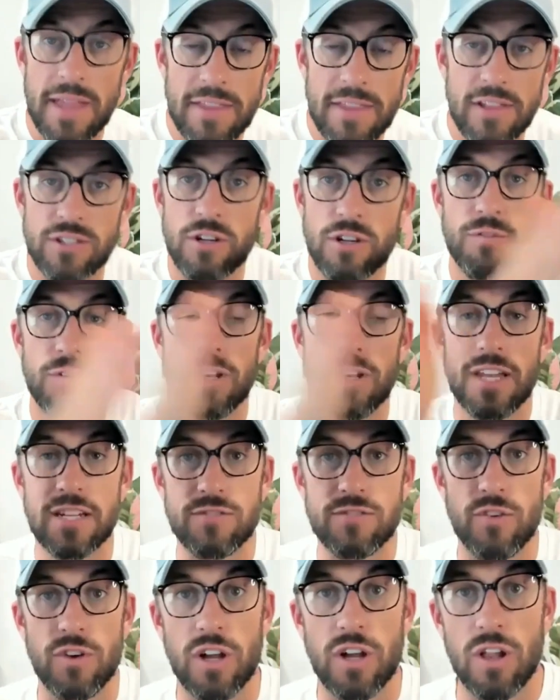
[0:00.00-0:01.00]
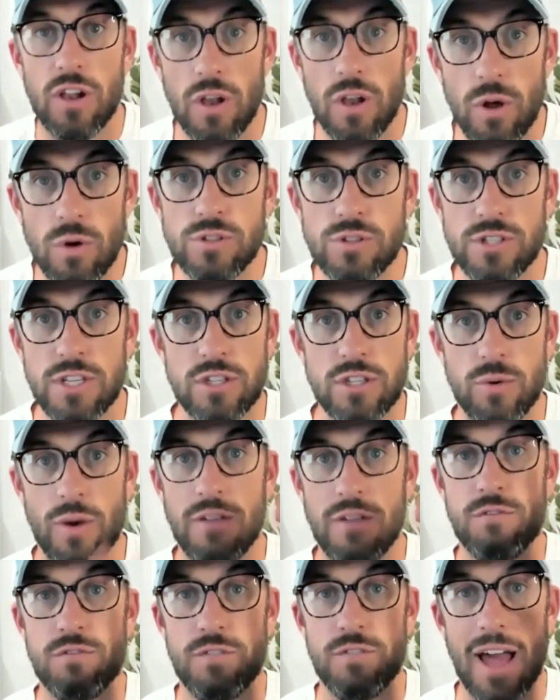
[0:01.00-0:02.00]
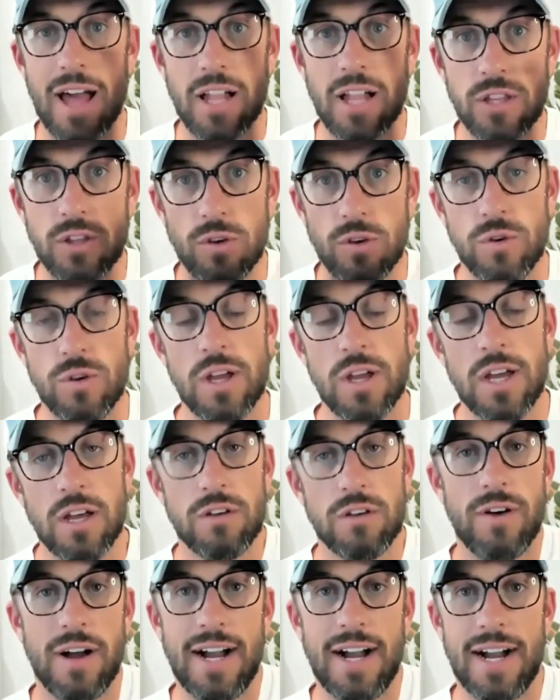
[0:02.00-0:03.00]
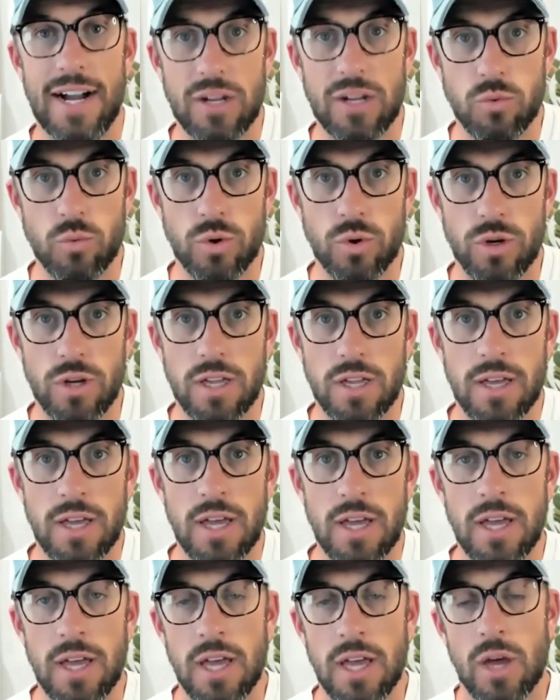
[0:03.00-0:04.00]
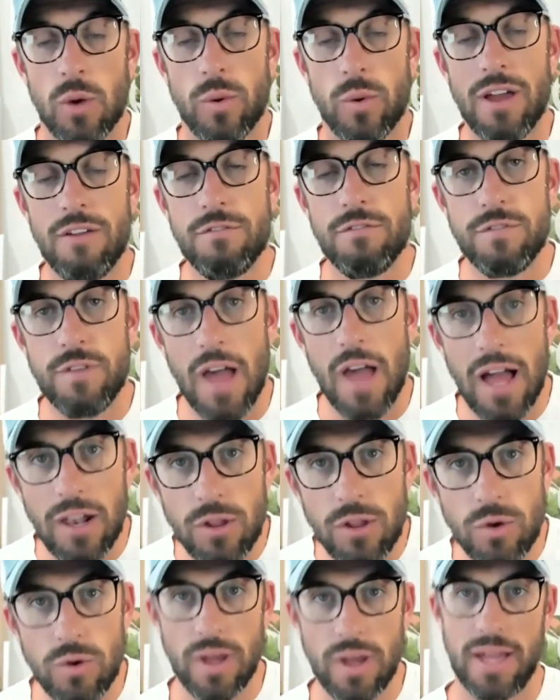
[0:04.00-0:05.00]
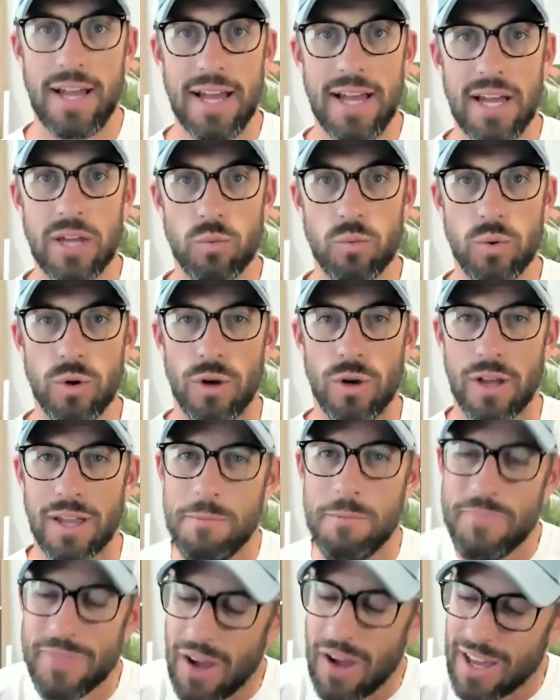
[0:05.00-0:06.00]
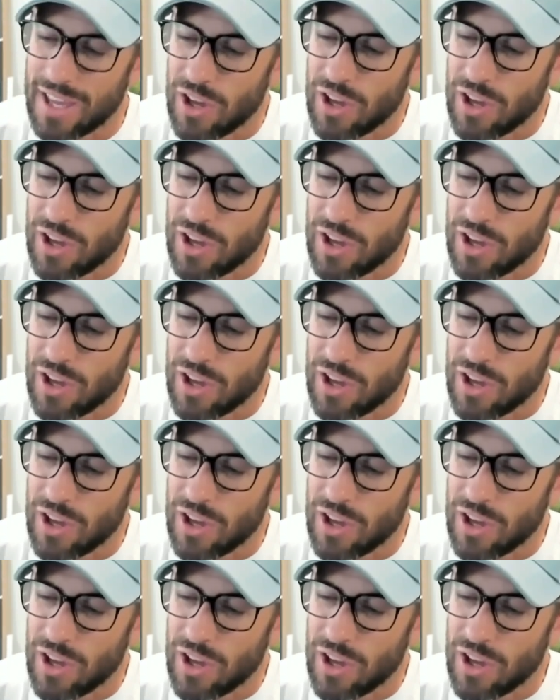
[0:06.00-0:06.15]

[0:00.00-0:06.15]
This often links very closely to a value of hard work. When I value hard work, I